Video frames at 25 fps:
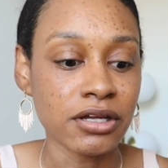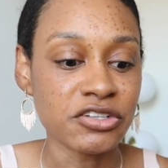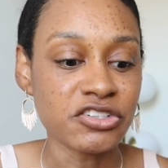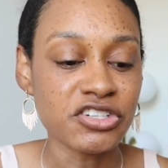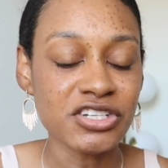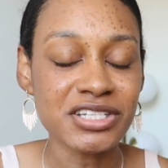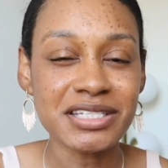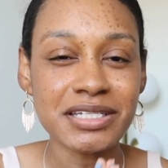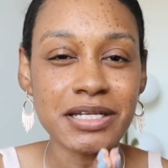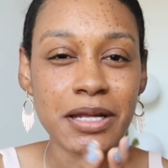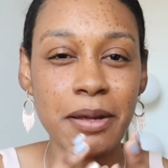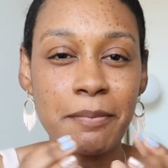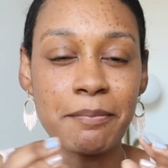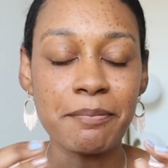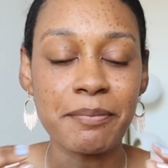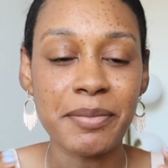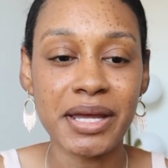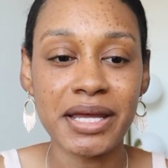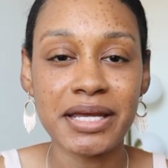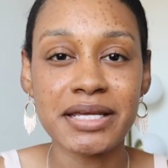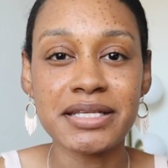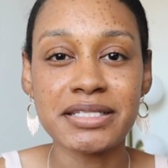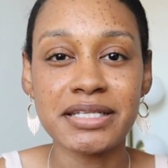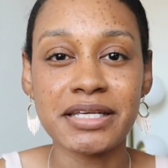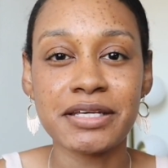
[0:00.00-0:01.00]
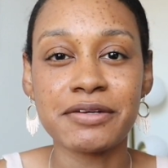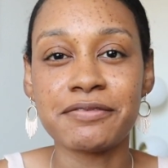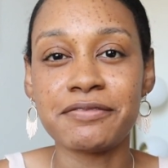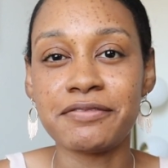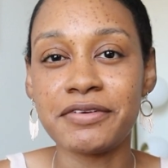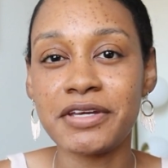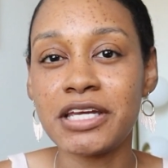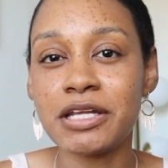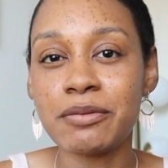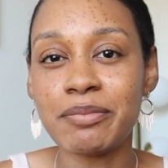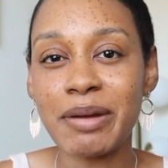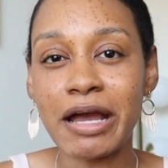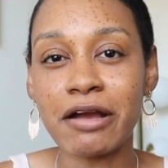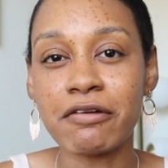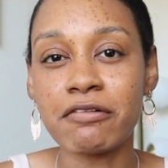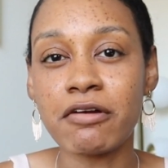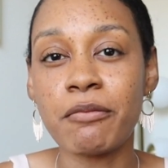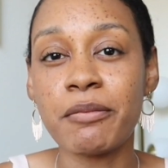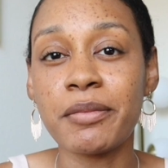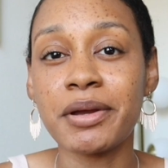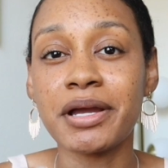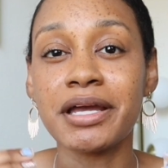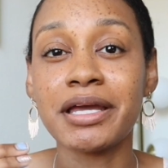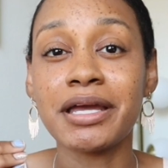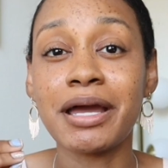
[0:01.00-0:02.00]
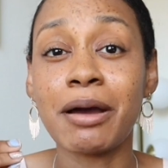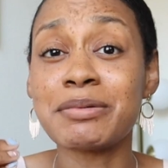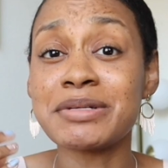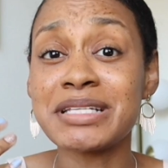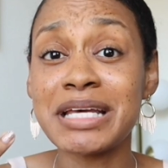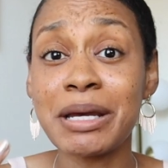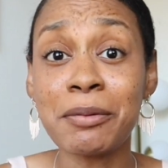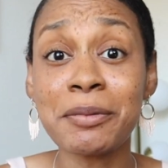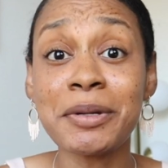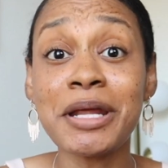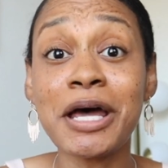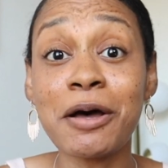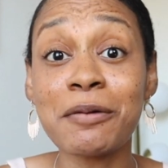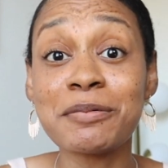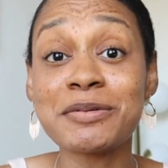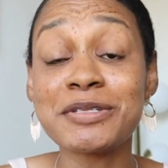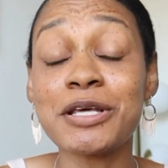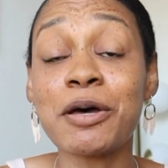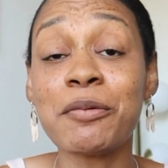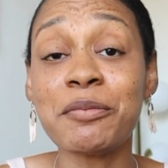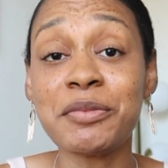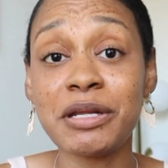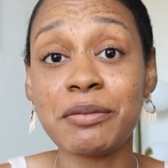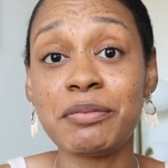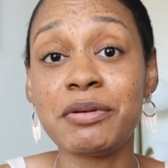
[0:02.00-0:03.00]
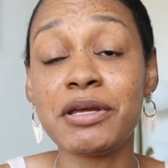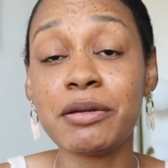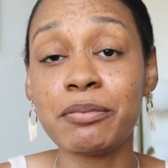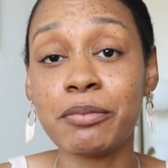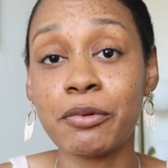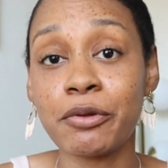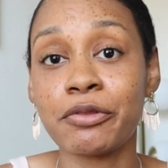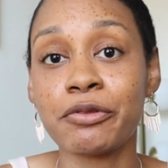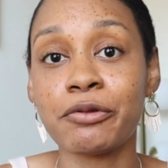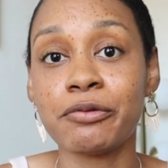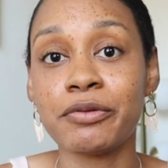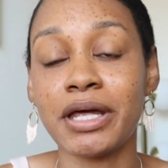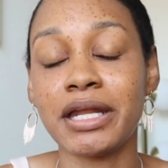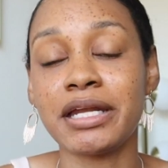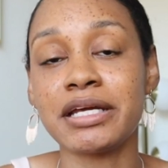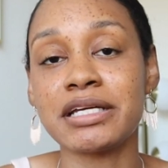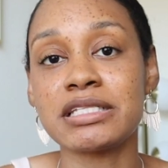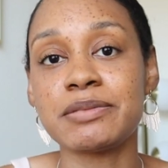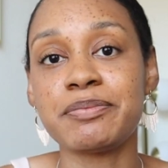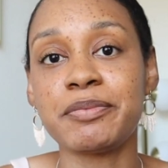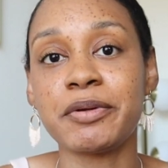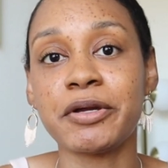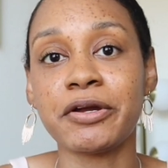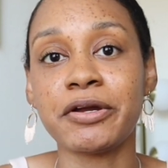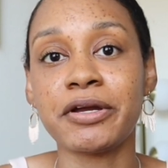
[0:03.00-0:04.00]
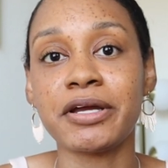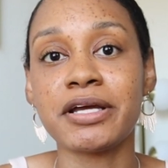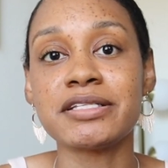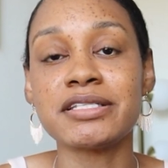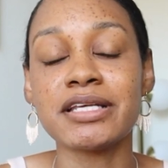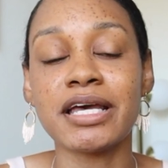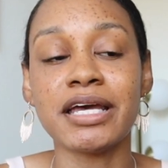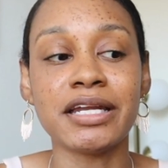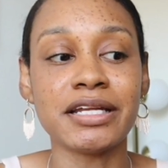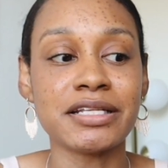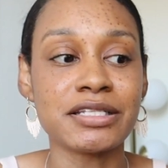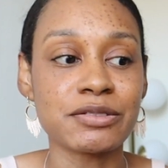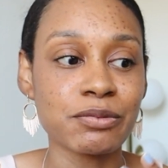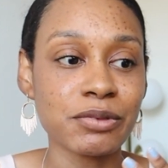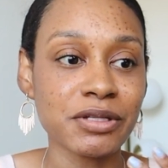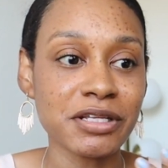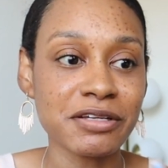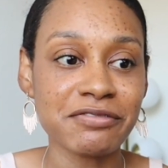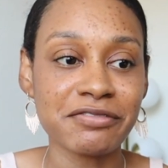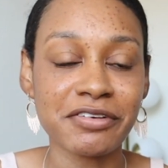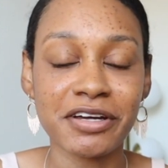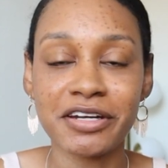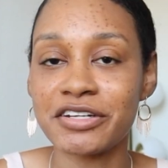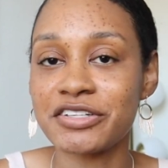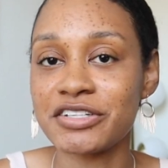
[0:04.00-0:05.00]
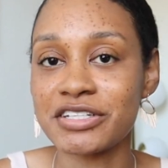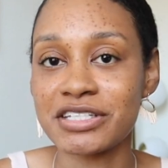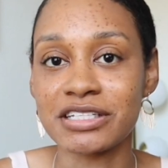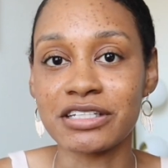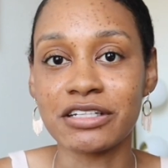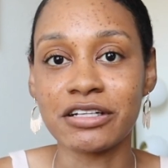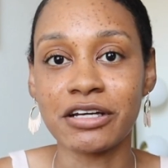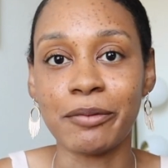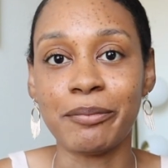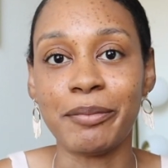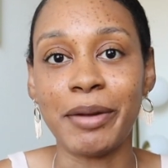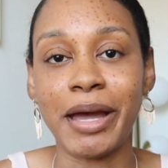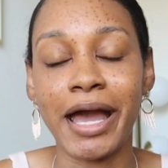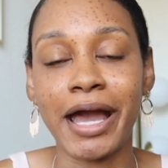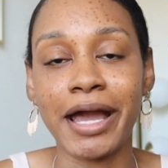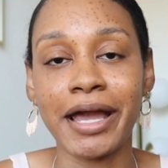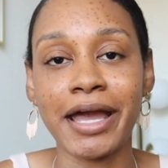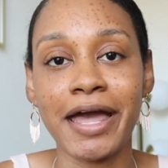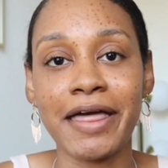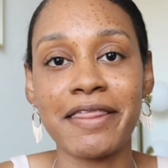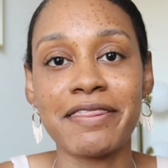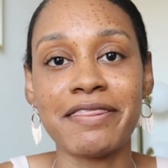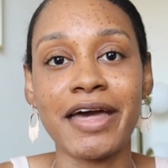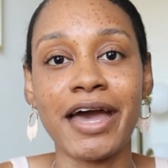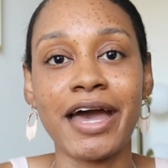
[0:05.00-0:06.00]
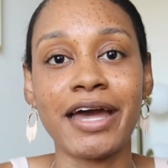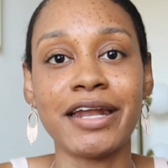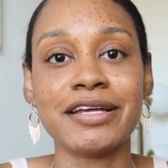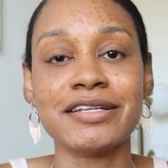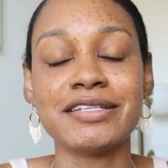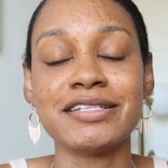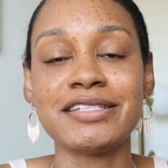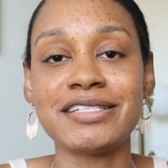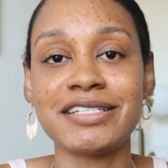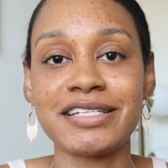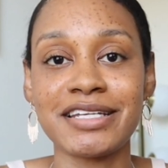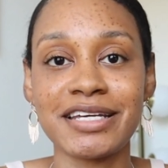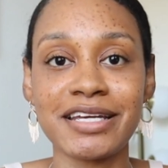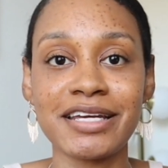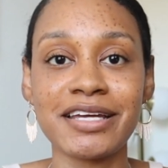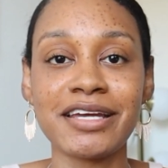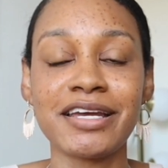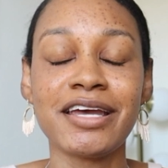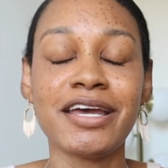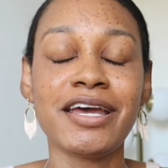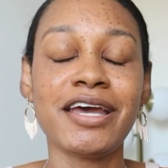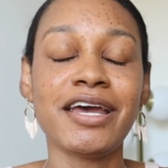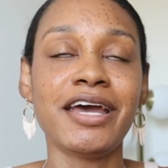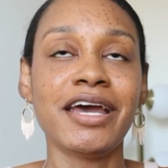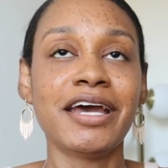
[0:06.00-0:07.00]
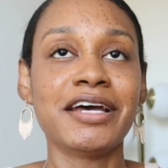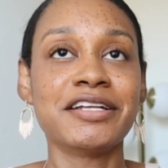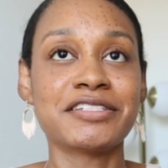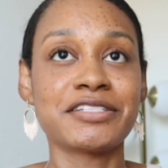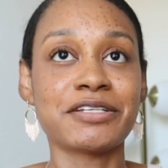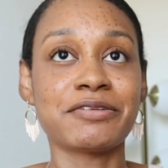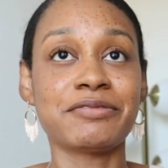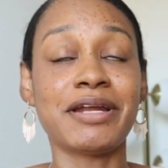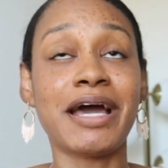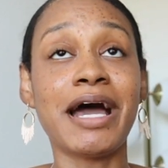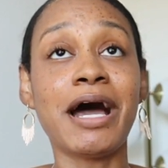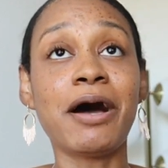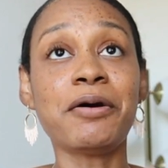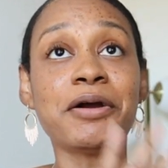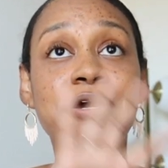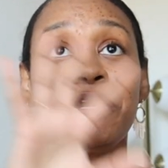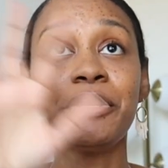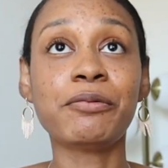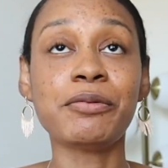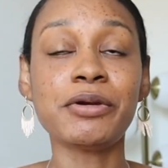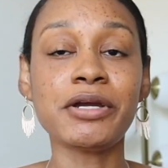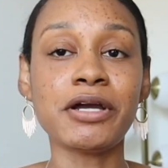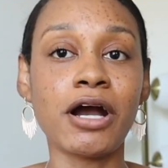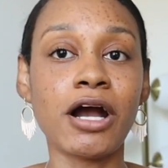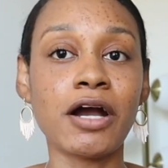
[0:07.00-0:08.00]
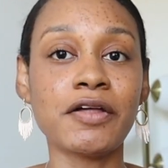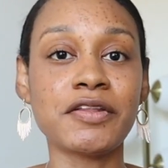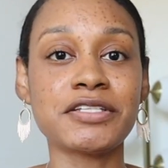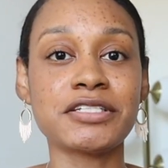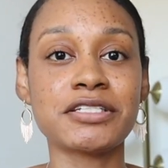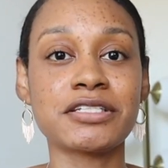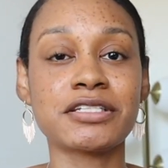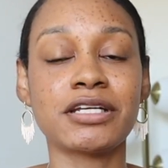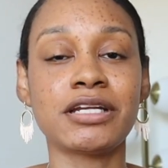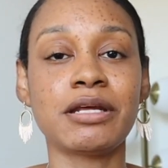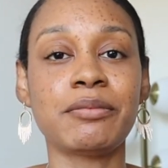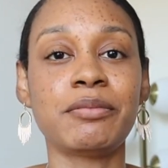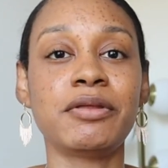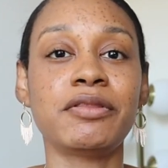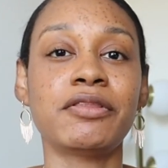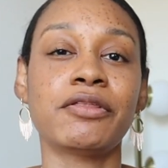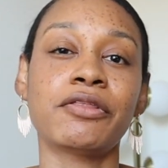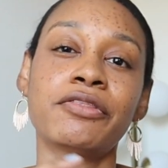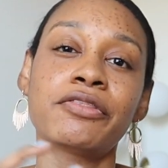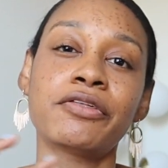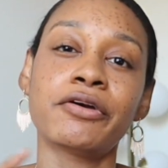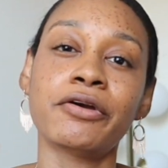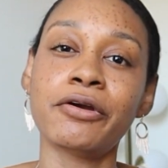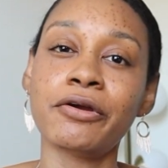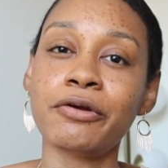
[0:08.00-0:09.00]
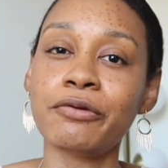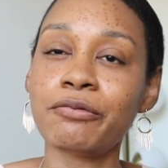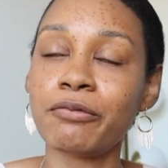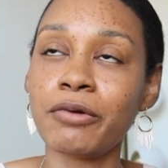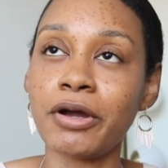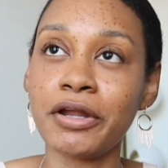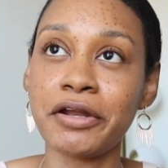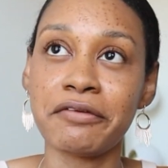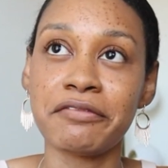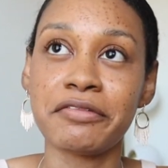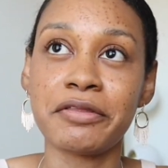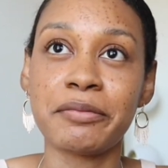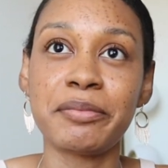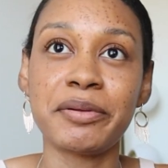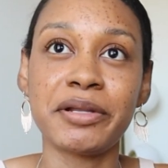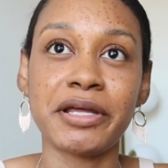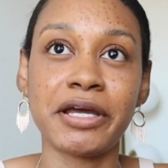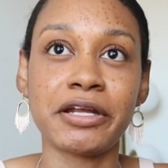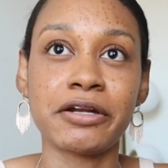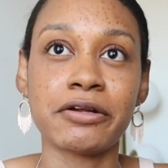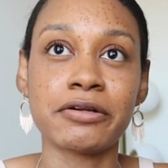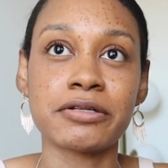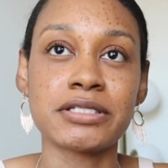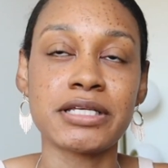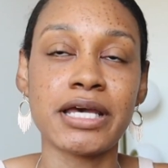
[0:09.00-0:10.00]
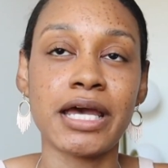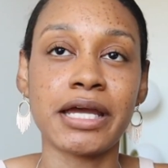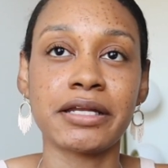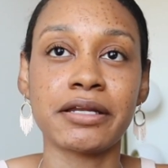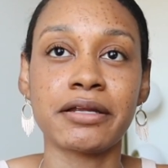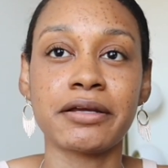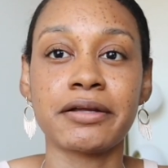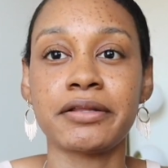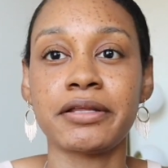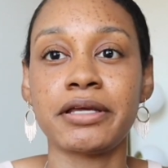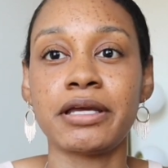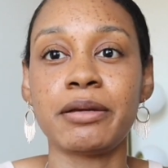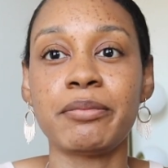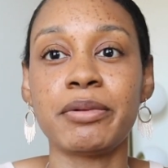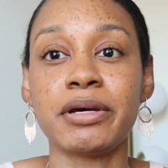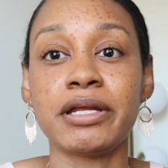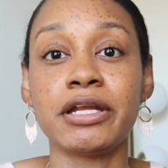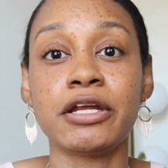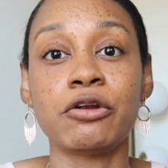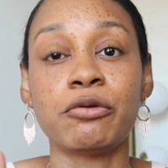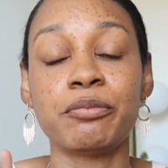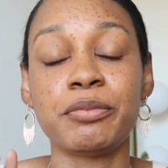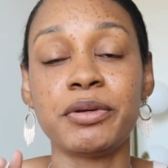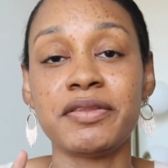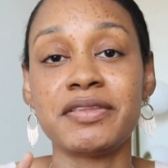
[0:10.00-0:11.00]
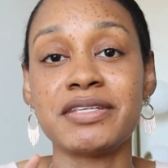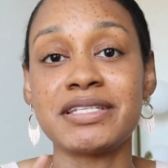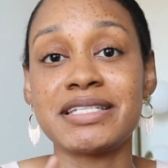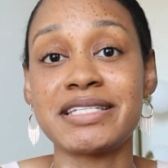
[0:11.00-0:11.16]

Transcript: just amazing feedback from it. I was able to help so many people through that experience, and it's really fun to just look back at that and see. And so now here we are. This is going to be the third run of the planner technically, but it'll be the